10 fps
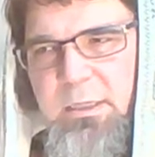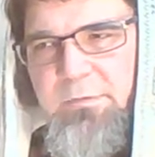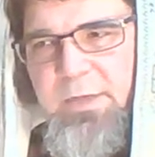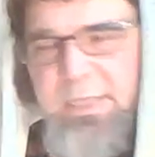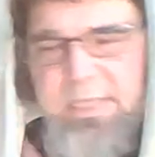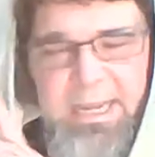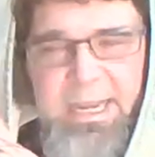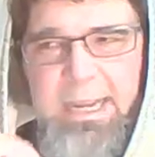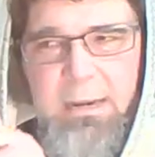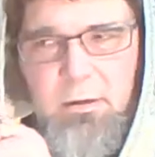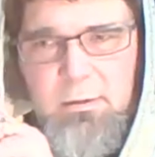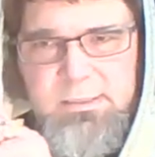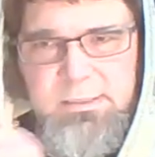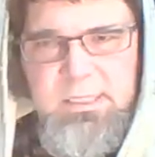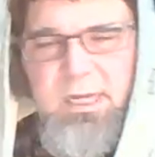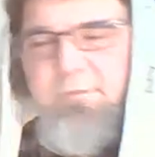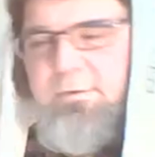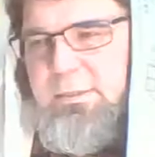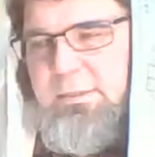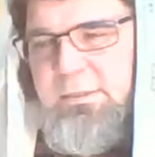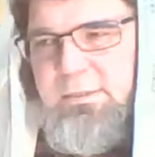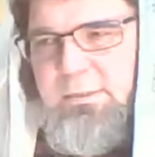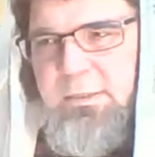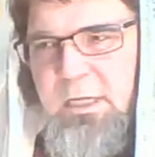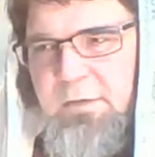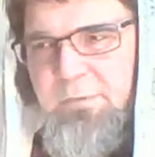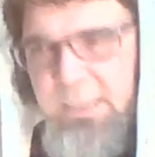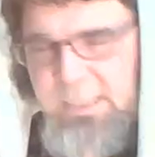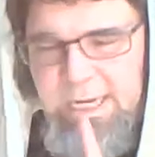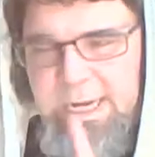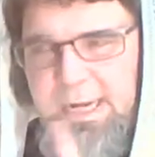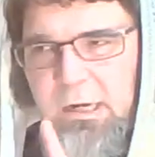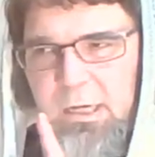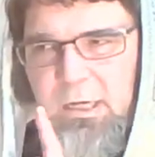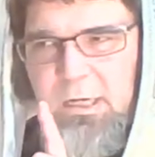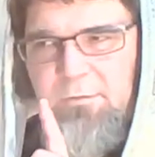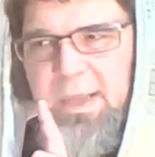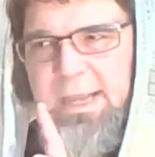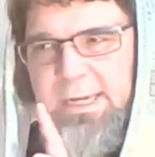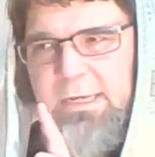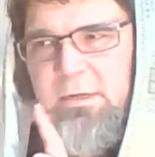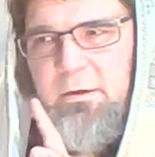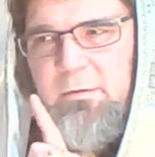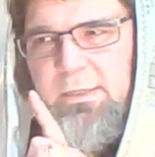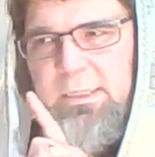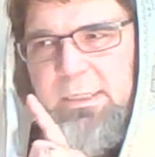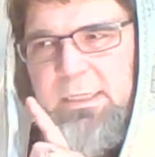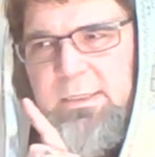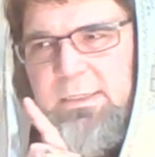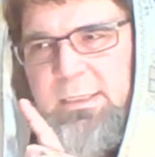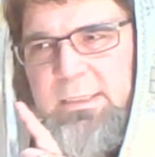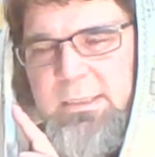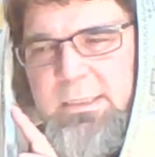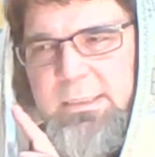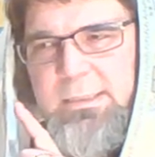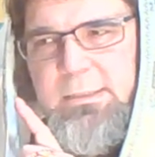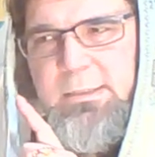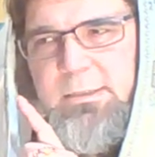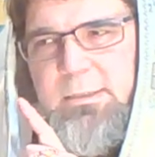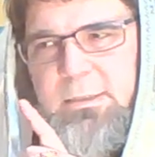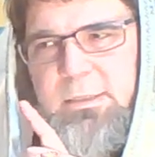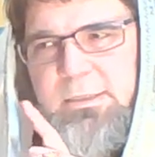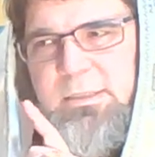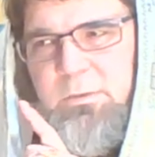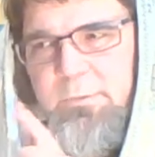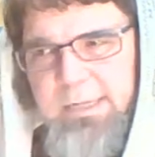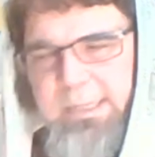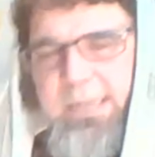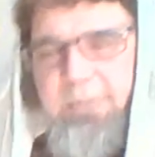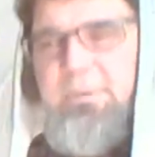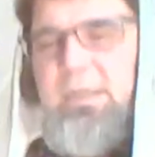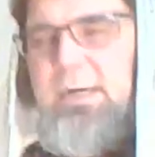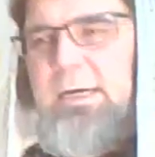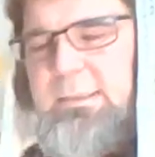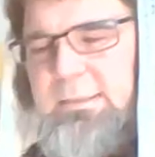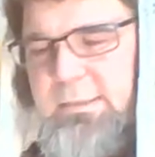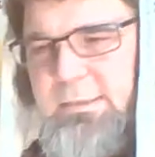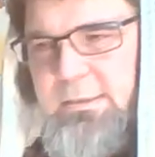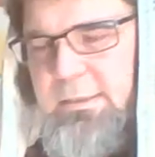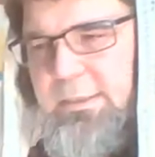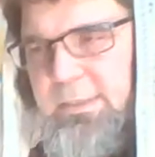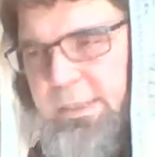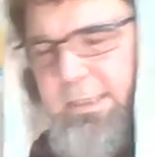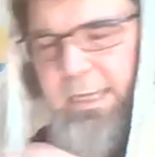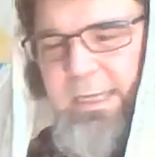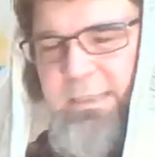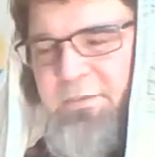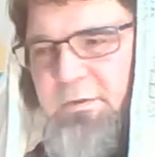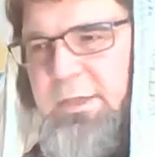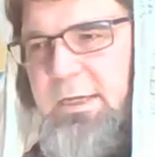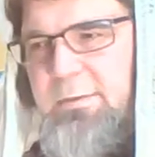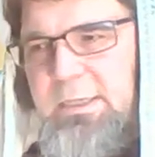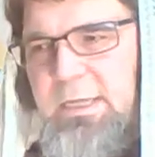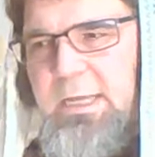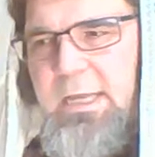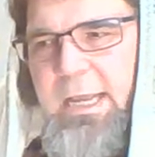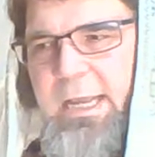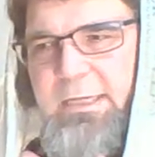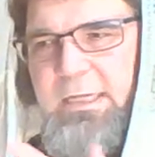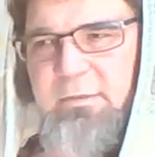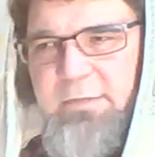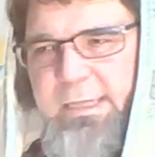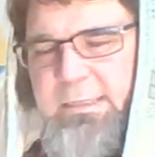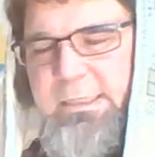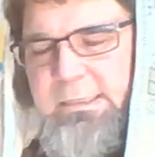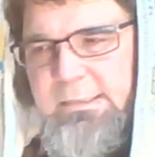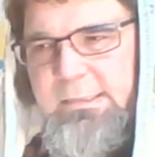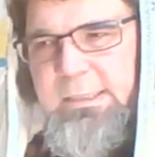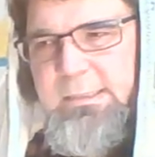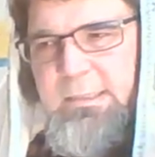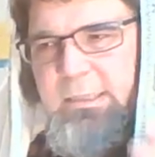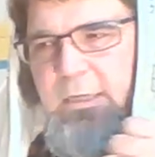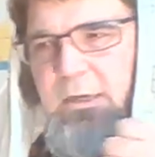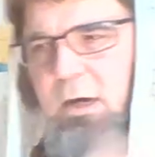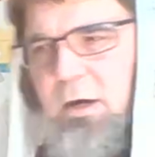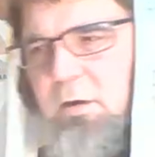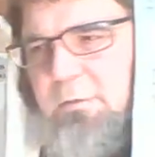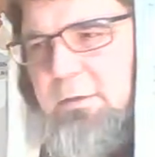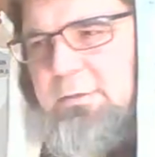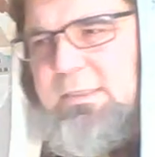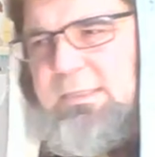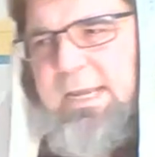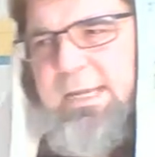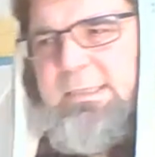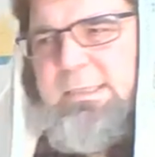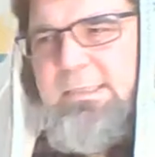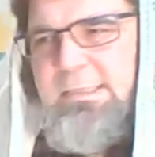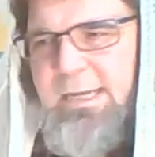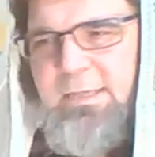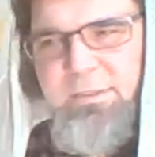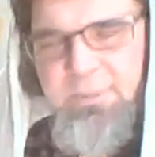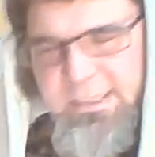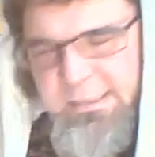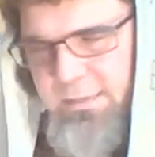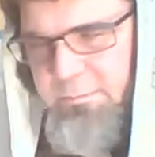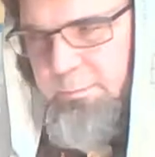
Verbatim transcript: that they are sovereigns, that they are they can go to the, the, the, the serenity of God that has for them and, and cleanness and all those things that Satan tries to